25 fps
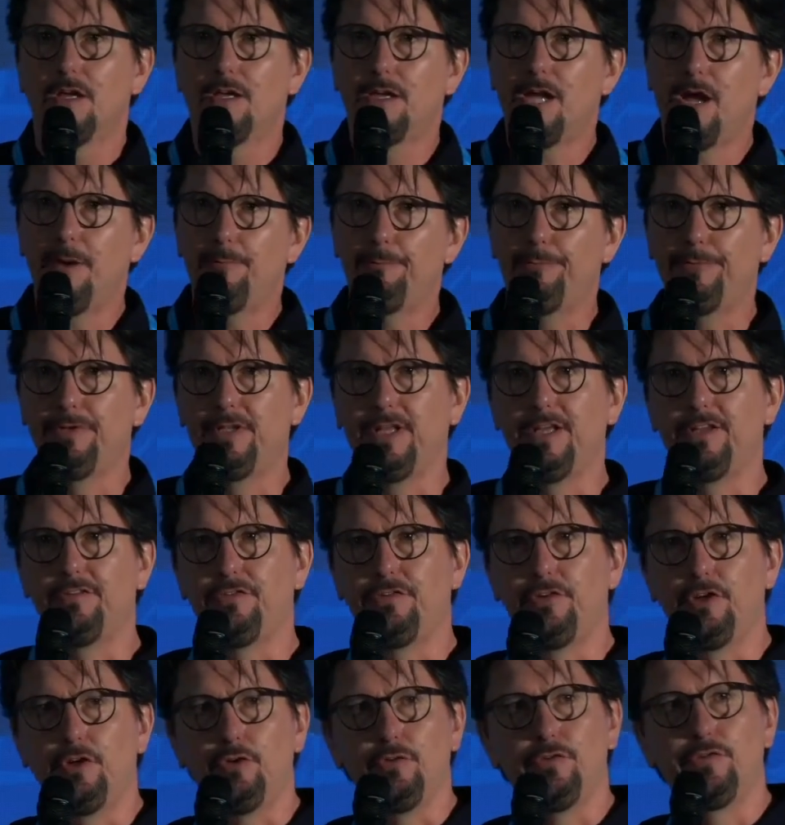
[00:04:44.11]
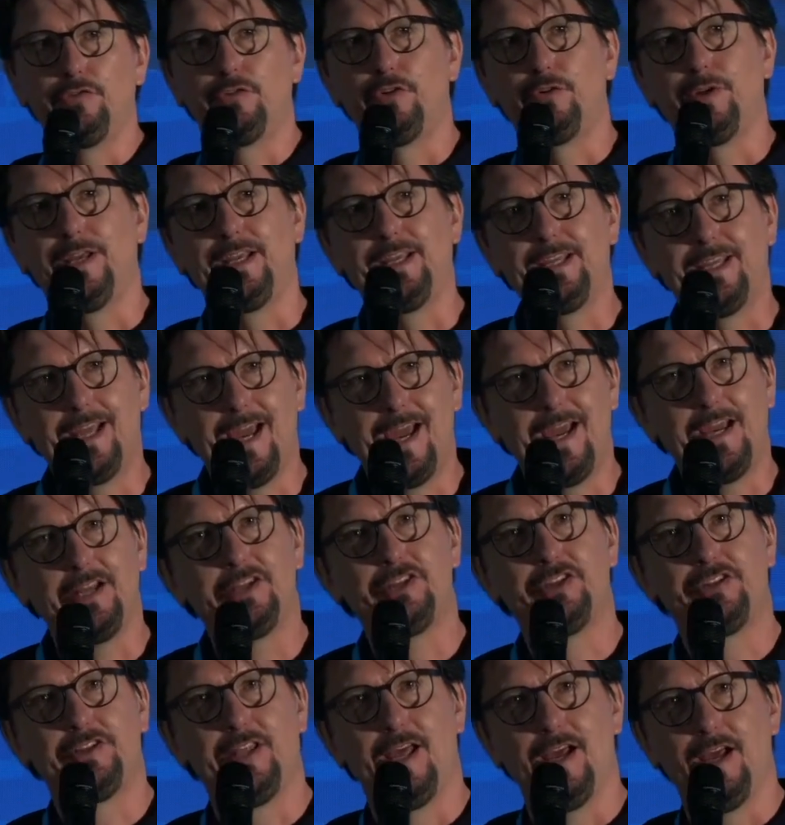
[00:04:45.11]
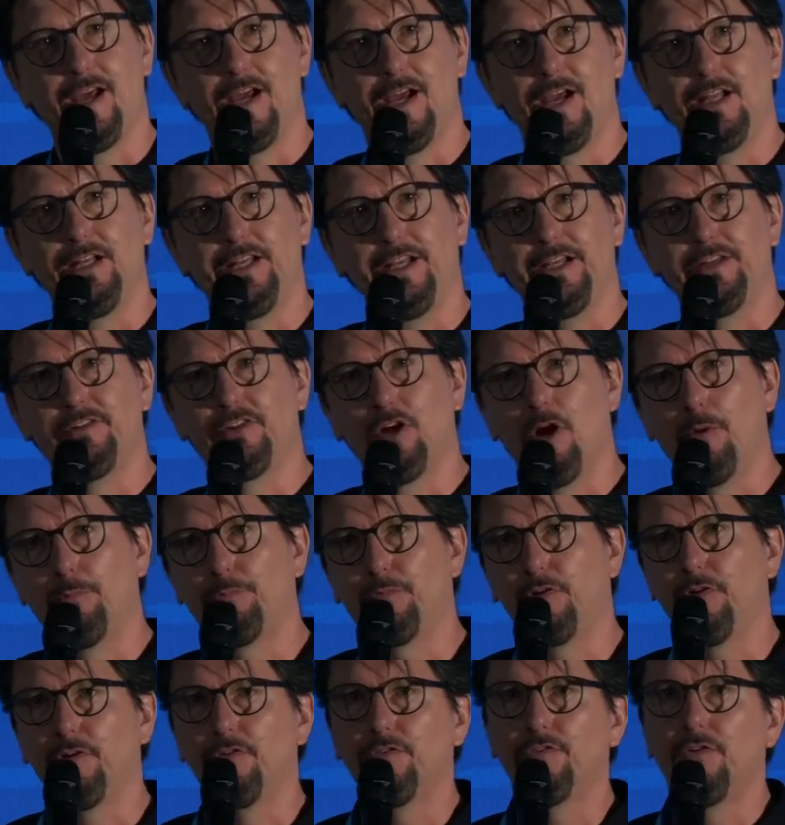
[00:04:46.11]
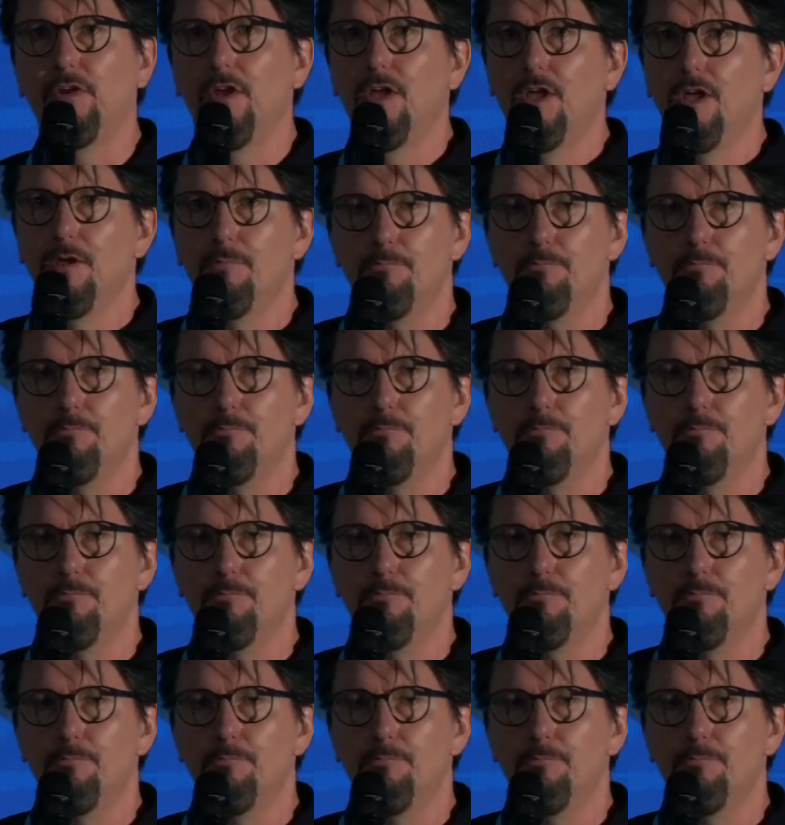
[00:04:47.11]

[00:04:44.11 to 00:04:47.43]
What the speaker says: companies use to engage their early adopters,